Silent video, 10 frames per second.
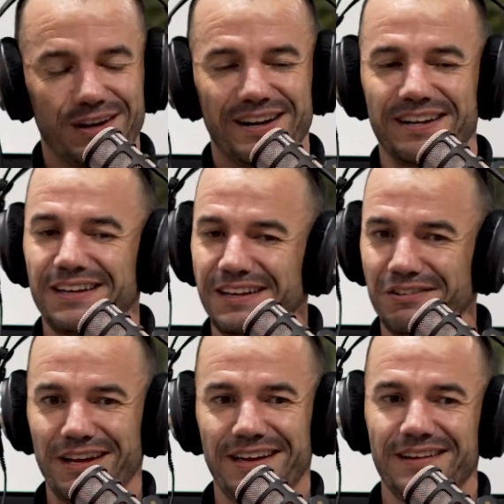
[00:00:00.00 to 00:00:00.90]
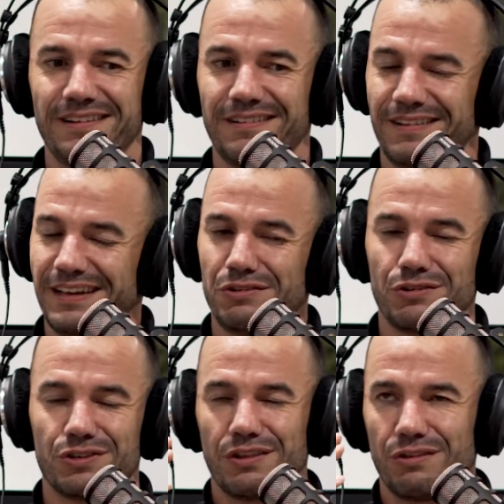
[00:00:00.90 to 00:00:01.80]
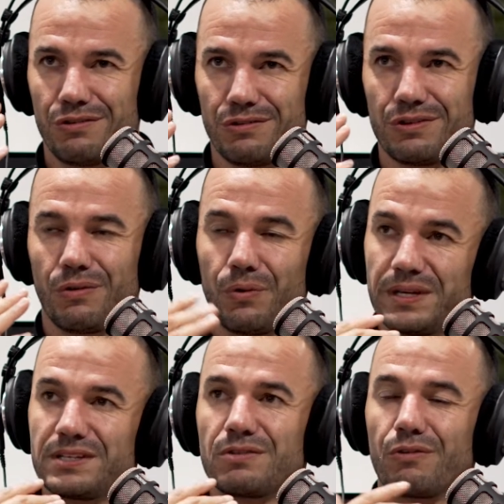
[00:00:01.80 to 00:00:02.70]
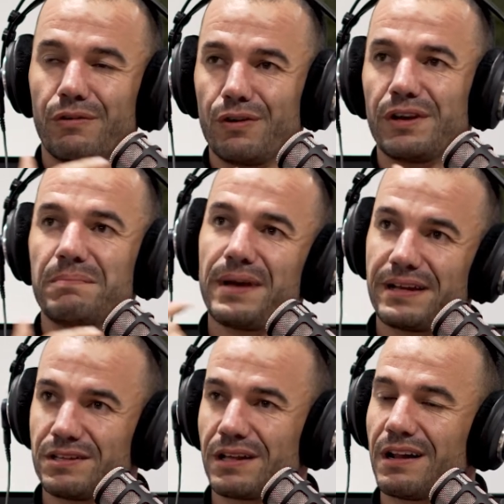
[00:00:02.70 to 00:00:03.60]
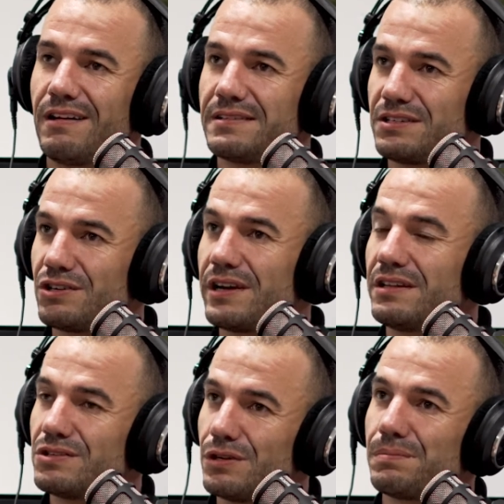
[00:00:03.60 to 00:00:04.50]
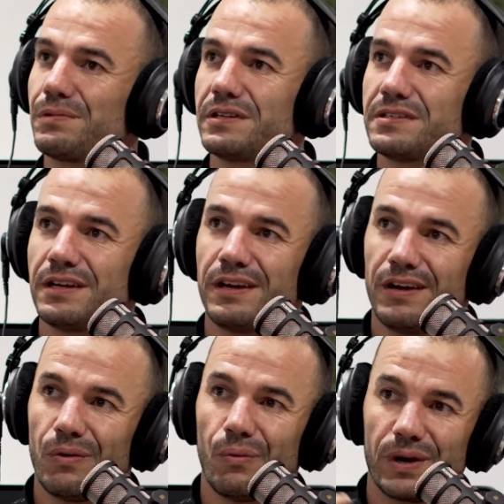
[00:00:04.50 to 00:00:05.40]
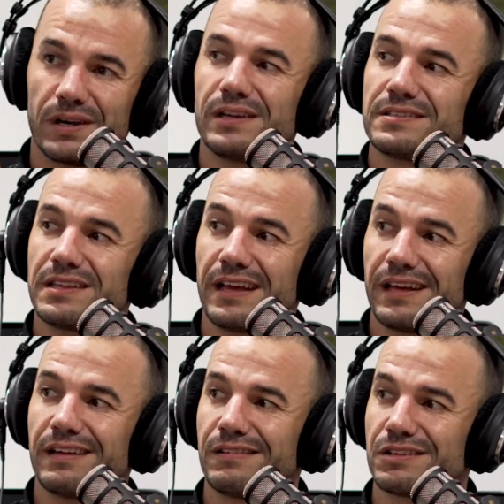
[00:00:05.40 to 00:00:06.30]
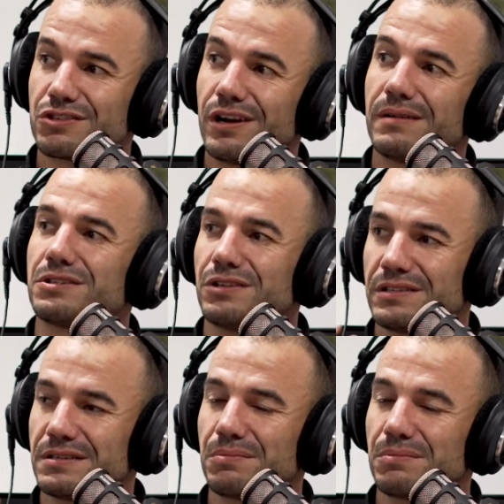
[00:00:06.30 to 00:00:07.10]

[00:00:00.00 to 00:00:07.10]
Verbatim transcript: an idea in your head and you you always reverting back to the client and trying to interpret what it is that they describe to you as the